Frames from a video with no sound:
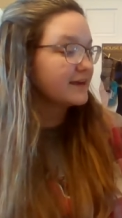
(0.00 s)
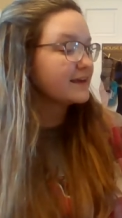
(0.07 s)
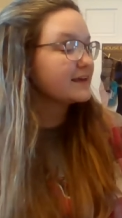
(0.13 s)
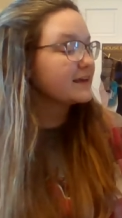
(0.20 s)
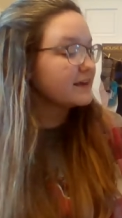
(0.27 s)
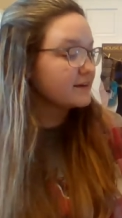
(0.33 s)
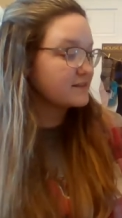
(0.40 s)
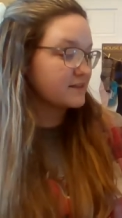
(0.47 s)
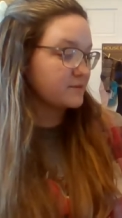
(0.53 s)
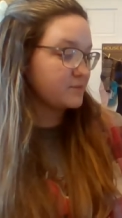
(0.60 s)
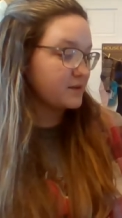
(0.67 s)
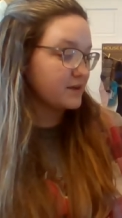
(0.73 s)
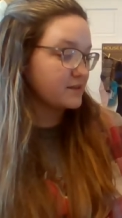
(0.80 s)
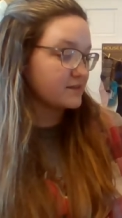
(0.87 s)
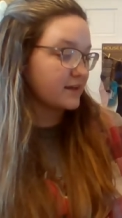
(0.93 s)
easy
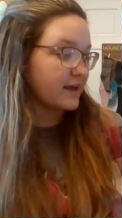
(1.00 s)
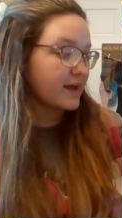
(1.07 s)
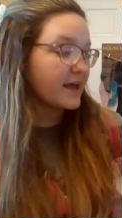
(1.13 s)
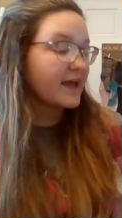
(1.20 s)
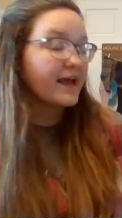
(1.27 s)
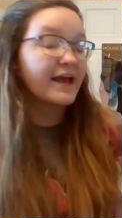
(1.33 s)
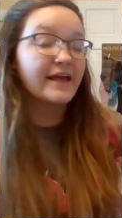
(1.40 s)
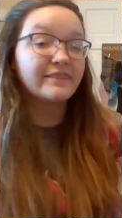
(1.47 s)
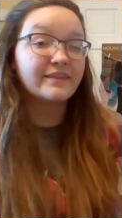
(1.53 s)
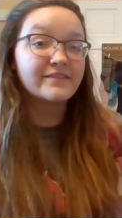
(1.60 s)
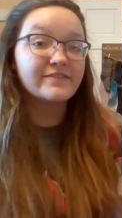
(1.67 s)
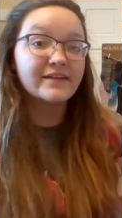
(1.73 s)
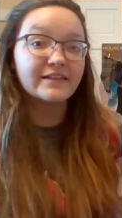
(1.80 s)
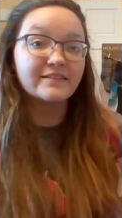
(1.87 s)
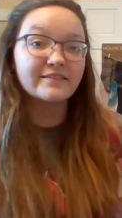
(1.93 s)
peasy. And
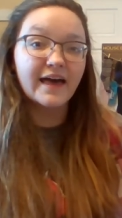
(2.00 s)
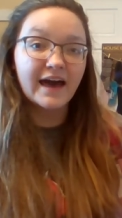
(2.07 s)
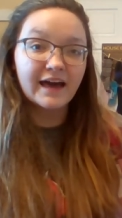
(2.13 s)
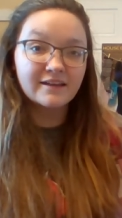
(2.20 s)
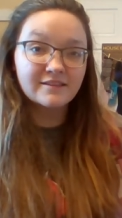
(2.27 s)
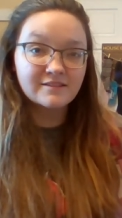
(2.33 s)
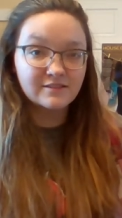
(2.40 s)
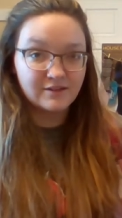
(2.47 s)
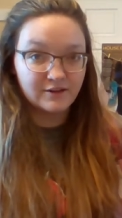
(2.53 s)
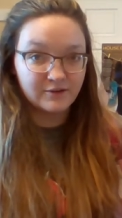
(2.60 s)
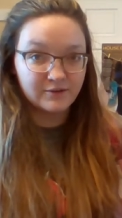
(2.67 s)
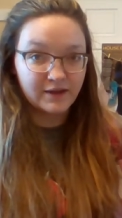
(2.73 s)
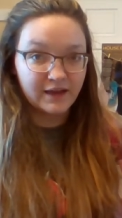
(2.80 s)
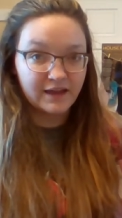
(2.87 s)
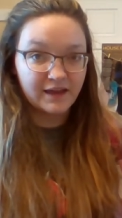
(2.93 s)
then the last
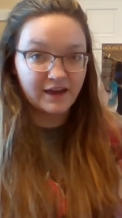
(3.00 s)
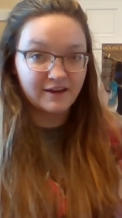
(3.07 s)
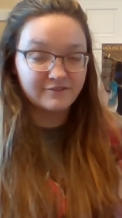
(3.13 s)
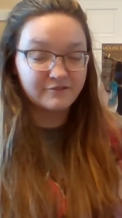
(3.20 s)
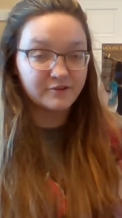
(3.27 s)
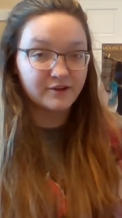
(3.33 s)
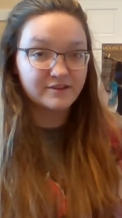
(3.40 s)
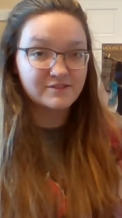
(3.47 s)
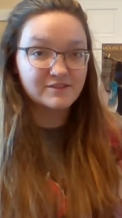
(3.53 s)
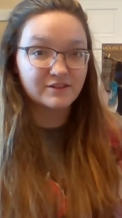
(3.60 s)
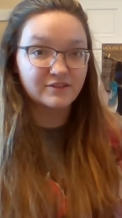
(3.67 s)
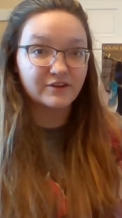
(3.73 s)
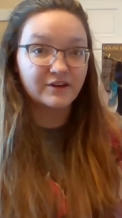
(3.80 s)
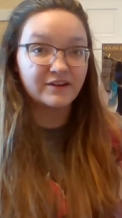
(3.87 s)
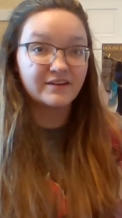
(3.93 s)
note I have for us to
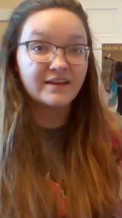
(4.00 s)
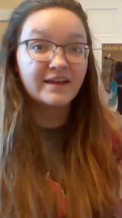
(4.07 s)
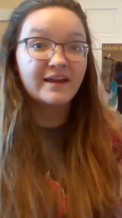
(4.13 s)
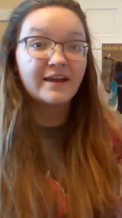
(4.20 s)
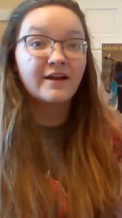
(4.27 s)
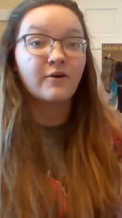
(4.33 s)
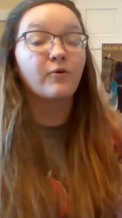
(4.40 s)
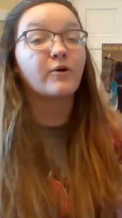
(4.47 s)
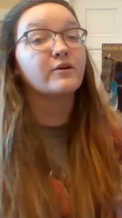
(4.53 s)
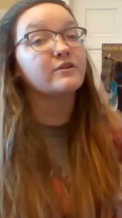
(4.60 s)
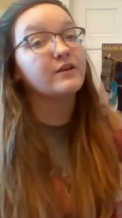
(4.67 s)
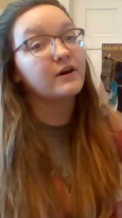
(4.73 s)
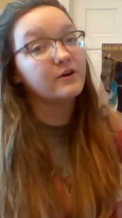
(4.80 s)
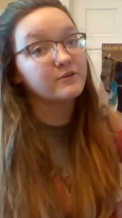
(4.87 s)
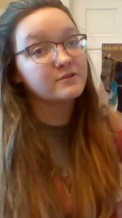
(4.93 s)
learn, or
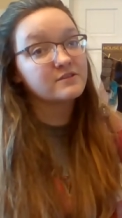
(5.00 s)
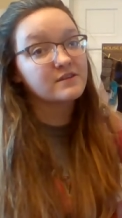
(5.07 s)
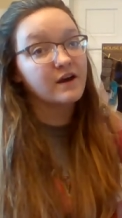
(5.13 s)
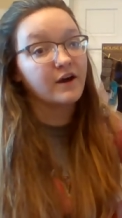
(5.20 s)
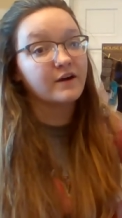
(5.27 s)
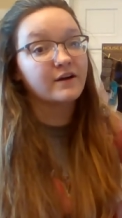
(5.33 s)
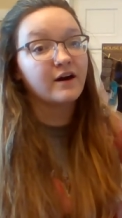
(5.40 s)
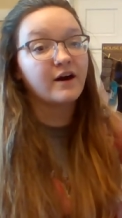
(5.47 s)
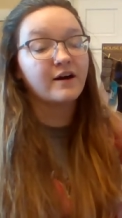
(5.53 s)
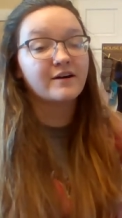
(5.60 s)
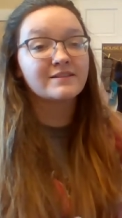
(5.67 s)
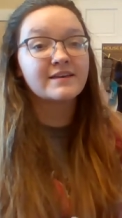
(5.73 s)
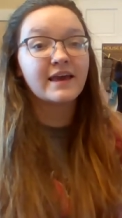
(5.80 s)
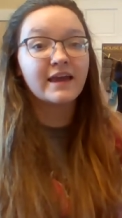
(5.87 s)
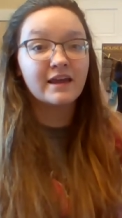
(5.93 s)
notes, are
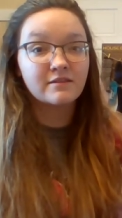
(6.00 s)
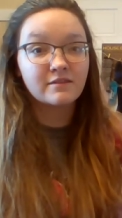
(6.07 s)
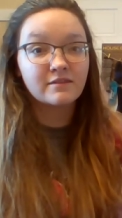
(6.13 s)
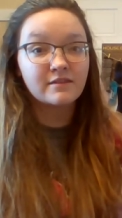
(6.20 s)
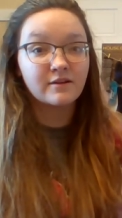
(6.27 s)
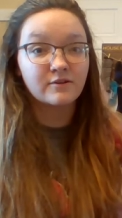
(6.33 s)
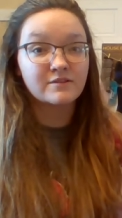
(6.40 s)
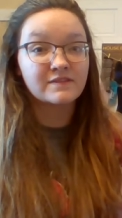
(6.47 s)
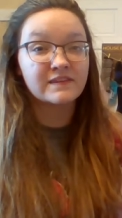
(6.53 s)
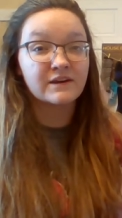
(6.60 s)
called eighth notes.